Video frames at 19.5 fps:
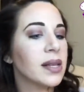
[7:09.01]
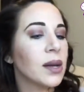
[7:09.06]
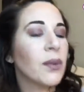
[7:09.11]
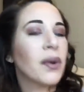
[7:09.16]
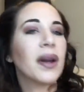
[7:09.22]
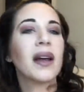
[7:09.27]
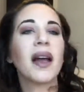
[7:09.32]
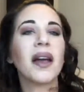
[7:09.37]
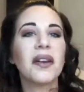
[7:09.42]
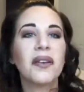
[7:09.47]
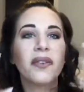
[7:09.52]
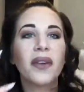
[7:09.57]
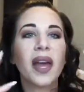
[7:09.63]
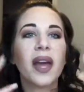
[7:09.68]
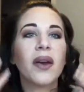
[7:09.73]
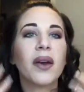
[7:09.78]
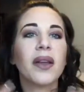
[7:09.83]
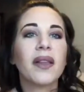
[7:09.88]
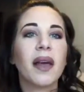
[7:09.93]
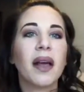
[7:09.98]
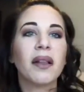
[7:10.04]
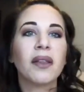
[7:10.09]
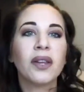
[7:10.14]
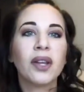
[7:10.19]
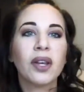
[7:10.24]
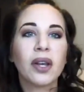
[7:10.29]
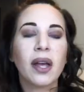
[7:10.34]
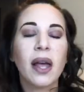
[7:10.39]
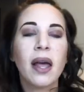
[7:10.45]
I want to kind of carry that
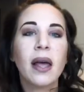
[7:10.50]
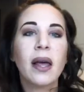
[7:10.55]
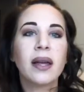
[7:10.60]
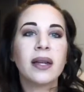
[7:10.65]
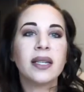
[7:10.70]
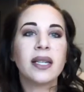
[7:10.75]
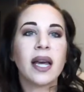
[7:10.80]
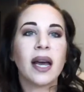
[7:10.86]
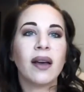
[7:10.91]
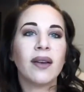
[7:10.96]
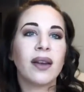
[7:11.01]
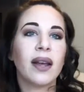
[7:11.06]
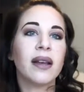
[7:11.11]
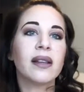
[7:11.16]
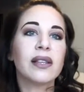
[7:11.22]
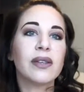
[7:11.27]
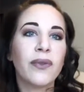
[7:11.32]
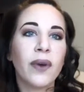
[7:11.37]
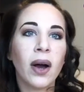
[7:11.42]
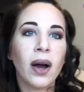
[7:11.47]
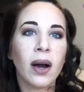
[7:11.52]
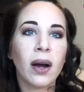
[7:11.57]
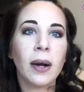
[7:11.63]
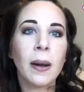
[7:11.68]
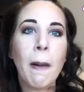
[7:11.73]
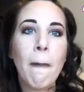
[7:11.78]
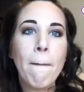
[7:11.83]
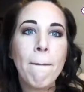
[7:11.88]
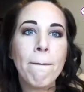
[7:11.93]
look down as
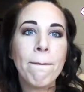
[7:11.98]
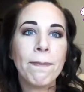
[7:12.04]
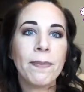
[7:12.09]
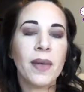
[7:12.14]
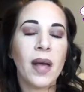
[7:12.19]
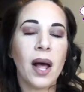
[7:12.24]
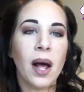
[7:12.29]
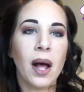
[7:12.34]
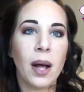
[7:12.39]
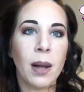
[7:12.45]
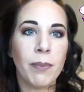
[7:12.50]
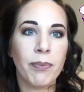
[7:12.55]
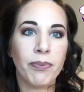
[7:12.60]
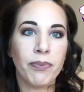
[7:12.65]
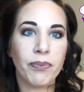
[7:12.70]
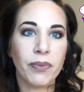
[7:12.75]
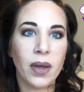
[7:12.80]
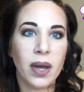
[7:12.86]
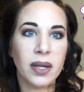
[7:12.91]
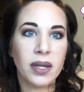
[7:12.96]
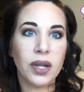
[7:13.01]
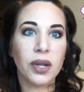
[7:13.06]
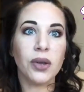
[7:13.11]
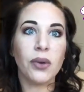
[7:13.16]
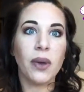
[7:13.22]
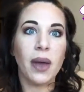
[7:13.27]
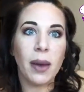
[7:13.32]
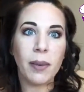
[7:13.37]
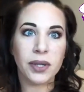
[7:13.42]
far until
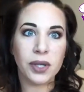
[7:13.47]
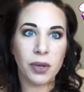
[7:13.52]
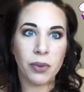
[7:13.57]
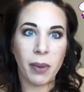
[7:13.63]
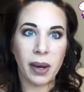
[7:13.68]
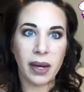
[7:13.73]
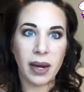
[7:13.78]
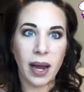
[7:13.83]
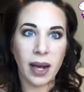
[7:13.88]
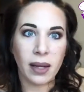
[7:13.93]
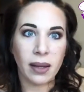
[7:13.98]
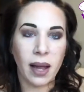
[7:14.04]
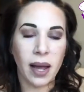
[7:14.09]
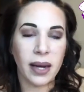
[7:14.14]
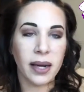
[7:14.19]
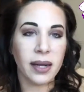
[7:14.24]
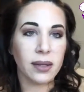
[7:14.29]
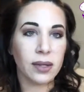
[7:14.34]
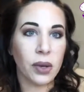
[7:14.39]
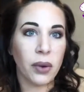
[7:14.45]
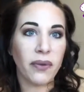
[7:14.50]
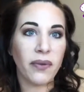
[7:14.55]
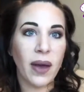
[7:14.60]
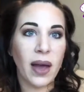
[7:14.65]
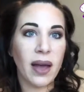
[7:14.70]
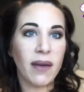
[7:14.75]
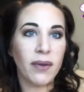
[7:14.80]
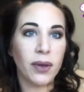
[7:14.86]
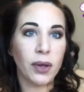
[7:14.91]
you get to my neckline. And so if
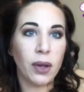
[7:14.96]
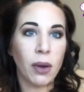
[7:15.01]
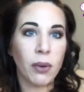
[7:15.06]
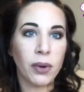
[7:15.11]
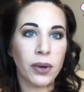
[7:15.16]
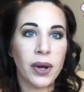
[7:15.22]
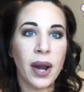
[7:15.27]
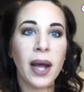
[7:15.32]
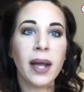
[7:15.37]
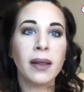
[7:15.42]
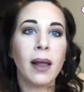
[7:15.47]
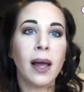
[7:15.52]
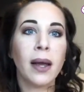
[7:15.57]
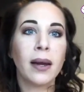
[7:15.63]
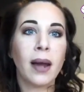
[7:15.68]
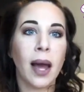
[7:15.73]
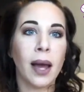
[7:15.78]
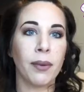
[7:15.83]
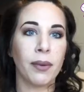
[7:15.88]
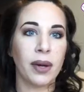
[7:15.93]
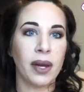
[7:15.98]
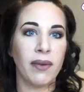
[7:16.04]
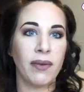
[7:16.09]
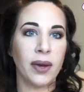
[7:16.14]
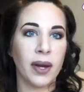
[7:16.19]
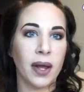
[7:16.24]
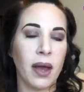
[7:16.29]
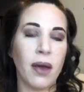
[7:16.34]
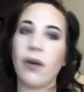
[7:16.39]
I have a lower neckline, I would
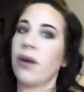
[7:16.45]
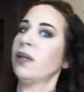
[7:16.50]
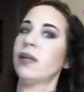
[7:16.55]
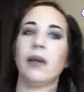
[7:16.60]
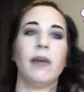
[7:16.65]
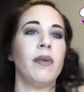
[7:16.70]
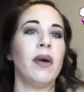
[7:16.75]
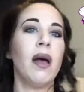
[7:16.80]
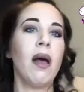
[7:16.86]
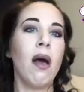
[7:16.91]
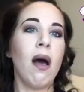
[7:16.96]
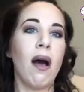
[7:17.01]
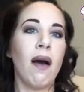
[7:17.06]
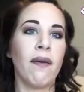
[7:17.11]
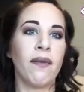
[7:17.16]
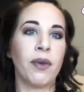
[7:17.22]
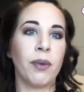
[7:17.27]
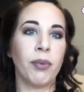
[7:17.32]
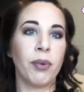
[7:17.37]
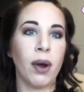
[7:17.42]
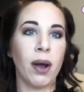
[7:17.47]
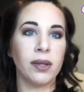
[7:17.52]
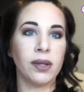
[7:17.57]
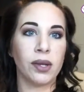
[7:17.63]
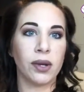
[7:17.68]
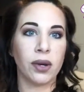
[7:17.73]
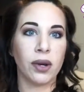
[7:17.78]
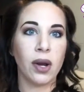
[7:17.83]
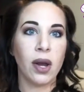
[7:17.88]
even carry some of the
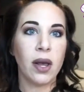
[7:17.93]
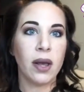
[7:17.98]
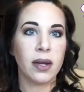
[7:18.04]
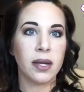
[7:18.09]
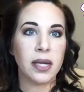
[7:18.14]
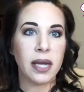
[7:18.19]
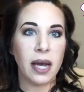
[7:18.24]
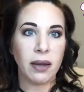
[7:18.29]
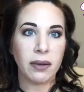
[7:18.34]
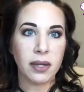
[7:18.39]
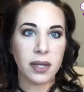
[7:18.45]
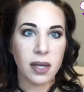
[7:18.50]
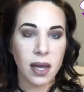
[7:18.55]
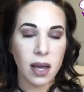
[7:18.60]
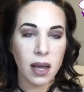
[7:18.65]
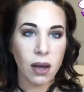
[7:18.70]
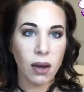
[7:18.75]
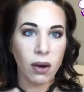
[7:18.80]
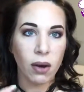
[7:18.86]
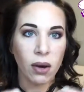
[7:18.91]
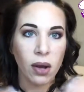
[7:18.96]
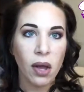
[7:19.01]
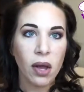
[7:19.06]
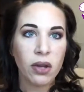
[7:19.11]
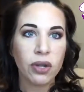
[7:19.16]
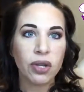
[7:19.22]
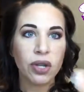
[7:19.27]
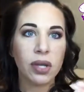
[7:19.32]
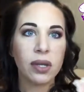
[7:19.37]
bronzer down to here
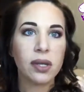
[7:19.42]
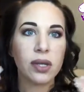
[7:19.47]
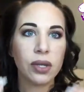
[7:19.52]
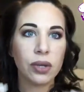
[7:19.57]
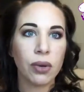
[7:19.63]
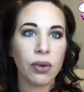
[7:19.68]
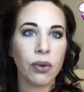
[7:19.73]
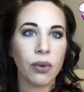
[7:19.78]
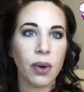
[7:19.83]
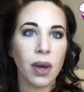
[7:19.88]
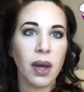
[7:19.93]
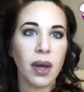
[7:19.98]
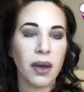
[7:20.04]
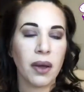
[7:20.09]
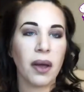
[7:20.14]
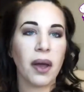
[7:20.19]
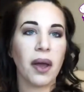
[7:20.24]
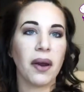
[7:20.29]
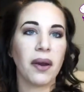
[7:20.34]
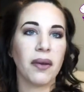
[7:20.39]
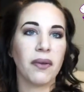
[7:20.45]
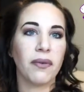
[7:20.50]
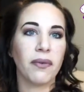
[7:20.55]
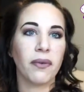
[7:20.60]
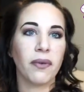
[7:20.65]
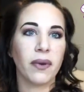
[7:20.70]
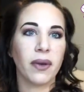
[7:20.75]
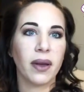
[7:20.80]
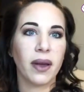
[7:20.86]
just to kind
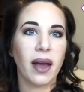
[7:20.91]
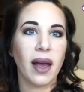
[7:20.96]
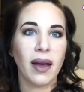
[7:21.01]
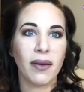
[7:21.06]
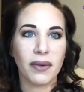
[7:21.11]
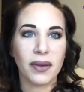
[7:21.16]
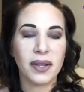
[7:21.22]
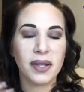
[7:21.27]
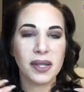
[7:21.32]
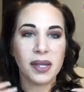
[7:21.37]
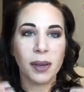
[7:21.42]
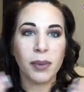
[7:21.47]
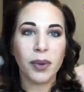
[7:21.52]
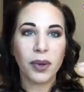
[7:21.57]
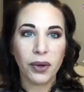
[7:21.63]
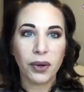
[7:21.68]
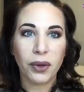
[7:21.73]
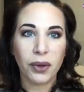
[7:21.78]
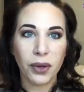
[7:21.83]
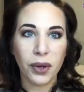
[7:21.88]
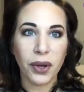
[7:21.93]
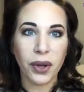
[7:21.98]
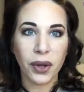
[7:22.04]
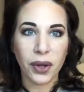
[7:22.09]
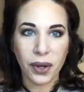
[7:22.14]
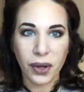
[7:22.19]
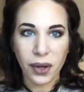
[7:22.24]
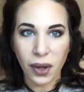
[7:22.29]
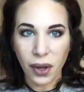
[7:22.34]
of have a similar
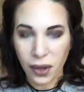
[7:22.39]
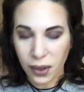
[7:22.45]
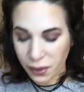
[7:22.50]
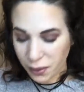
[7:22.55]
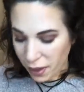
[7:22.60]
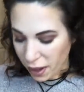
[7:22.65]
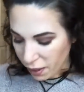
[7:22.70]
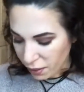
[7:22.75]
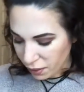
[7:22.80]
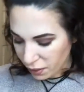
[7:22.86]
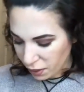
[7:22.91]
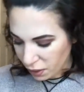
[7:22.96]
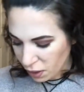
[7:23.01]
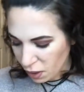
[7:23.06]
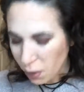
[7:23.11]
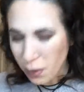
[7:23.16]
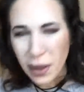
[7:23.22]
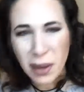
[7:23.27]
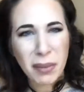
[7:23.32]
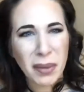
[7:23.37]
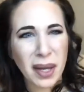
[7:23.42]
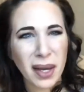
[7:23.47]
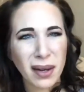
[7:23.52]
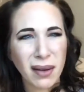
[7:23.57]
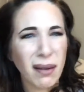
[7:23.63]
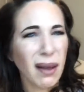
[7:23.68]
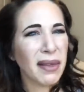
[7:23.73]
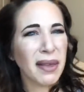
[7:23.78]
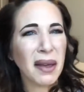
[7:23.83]
look all around. You know what I
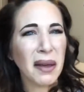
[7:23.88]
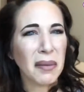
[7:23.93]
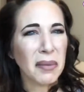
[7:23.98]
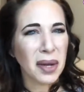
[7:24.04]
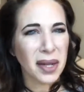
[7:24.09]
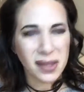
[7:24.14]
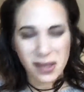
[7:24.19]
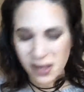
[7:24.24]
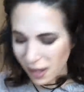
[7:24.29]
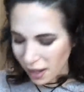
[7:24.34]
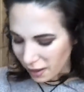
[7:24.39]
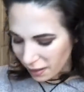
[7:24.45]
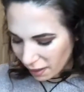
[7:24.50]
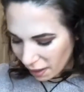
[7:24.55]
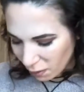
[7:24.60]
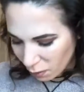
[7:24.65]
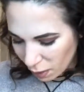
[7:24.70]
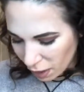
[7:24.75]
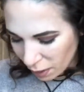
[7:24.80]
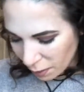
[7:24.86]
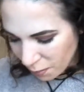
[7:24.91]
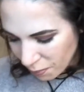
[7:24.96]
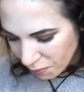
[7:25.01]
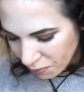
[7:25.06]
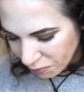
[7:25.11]
mean? I think I'm not saying that well.